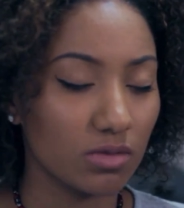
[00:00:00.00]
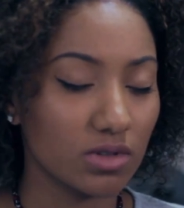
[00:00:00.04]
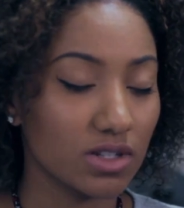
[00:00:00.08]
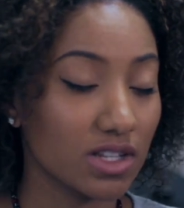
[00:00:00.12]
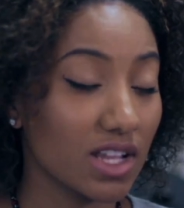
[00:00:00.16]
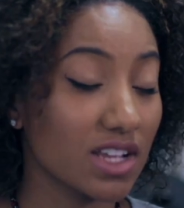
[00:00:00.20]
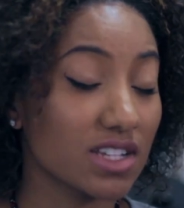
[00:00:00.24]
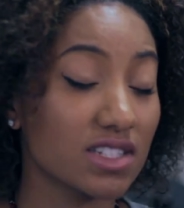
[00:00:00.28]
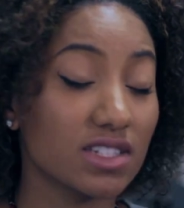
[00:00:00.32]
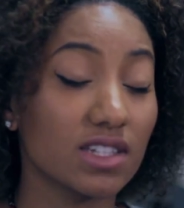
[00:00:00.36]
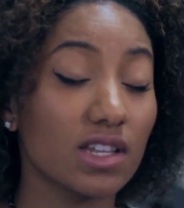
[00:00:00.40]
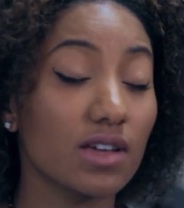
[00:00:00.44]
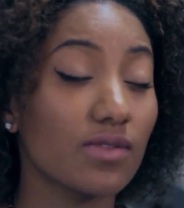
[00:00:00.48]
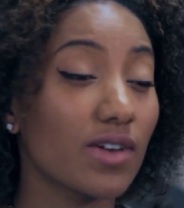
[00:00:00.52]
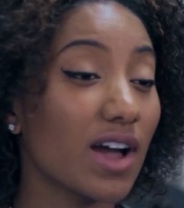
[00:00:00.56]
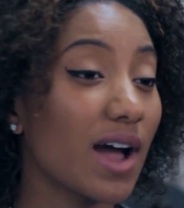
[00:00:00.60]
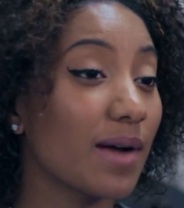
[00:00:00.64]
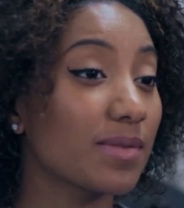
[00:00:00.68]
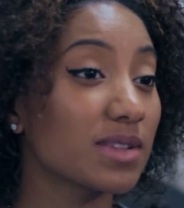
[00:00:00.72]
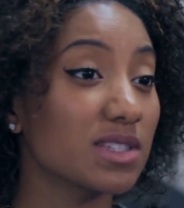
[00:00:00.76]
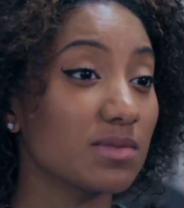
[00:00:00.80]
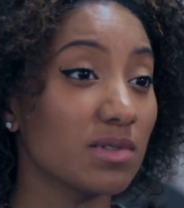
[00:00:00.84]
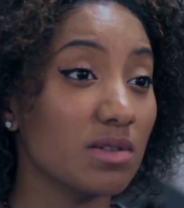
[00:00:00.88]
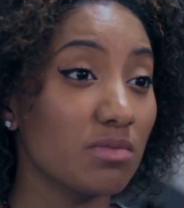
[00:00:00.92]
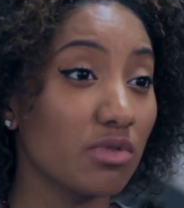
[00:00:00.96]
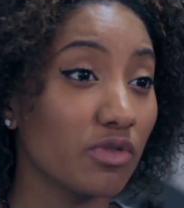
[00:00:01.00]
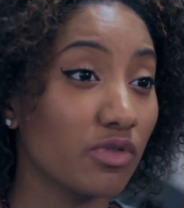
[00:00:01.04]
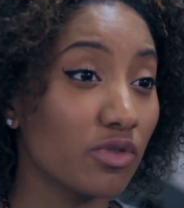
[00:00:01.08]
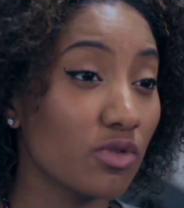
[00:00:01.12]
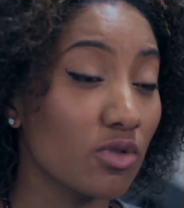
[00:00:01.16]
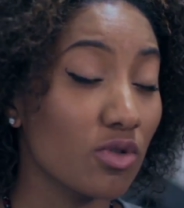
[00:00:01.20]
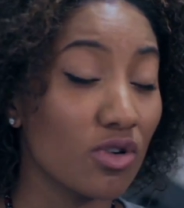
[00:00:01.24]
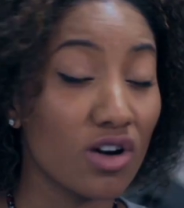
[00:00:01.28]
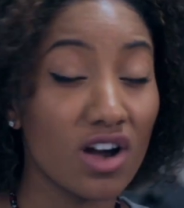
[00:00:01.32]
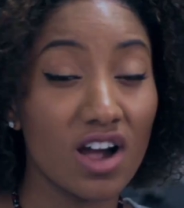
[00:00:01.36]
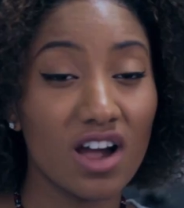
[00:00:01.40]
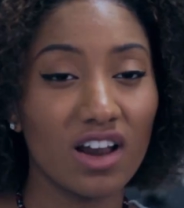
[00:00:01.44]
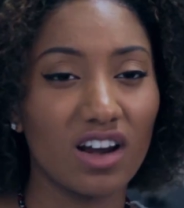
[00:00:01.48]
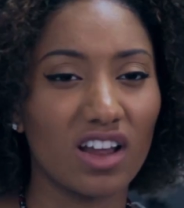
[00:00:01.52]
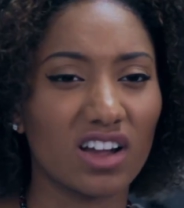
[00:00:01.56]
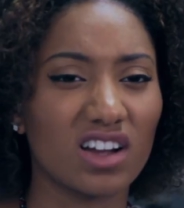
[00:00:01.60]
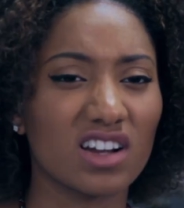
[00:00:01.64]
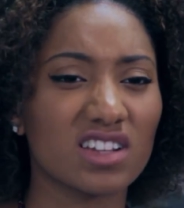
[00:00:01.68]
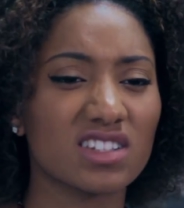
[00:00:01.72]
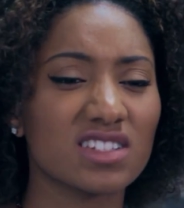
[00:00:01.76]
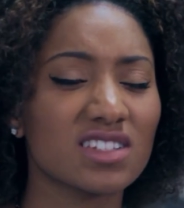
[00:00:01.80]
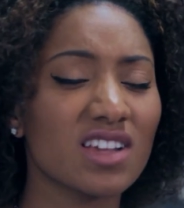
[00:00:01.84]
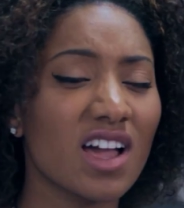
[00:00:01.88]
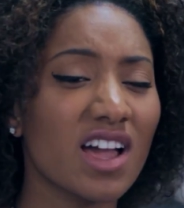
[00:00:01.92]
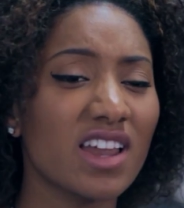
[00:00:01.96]
That's never happened to me before. Like, I
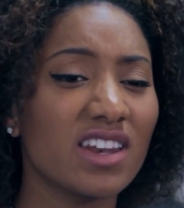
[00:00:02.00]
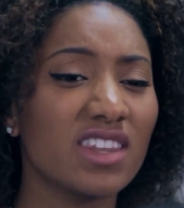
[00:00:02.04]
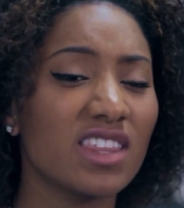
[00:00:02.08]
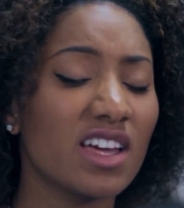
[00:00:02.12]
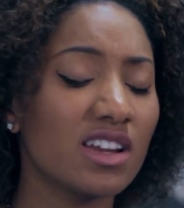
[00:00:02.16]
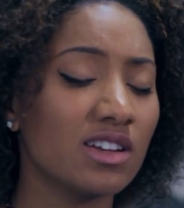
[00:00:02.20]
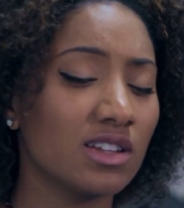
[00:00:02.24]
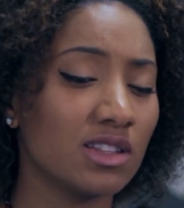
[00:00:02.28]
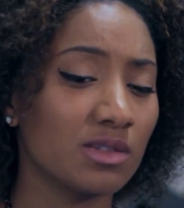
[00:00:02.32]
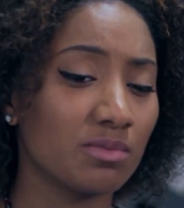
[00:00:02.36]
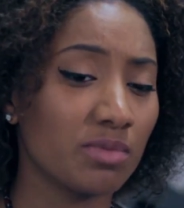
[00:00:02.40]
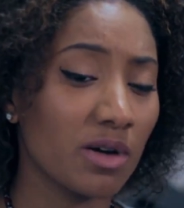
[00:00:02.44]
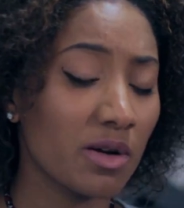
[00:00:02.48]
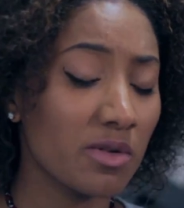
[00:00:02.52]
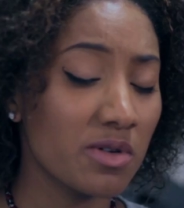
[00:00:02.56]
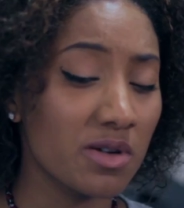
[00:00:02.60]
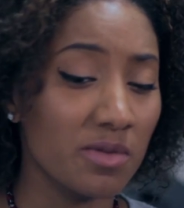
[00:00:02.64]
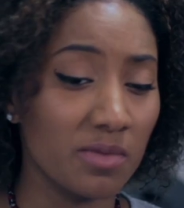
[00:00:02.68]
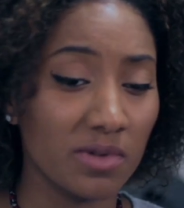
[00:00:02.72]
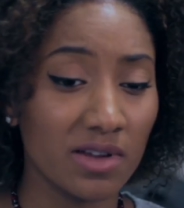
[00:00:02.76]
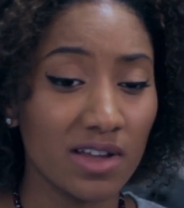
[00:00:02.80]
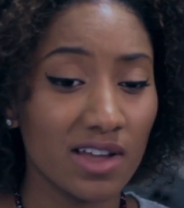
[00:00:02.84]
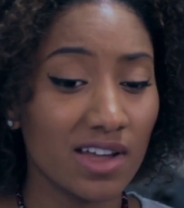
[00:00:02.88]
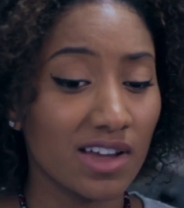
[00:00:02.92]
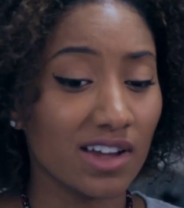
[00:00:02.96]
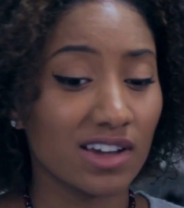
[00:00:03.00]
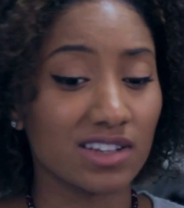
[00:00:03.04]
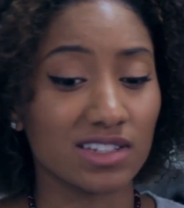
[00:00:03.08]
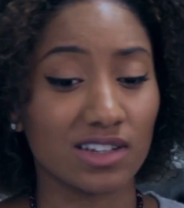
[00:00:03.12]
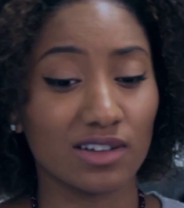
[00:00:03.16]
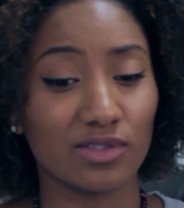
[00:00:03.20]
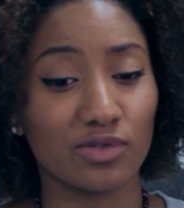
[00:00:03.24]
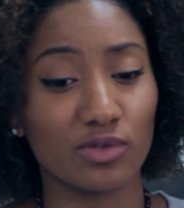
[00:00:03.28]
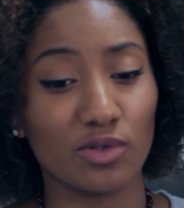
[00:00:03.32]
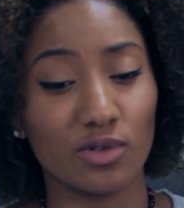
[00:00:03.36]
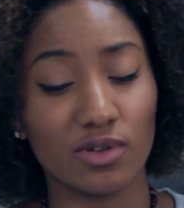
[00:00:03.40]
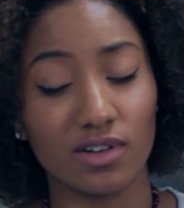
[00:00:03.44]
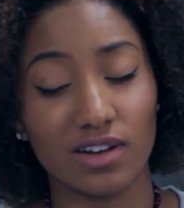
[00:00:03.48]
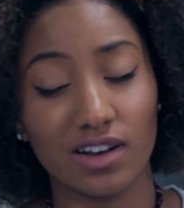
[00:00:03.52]
signed the end of the poem because I thought,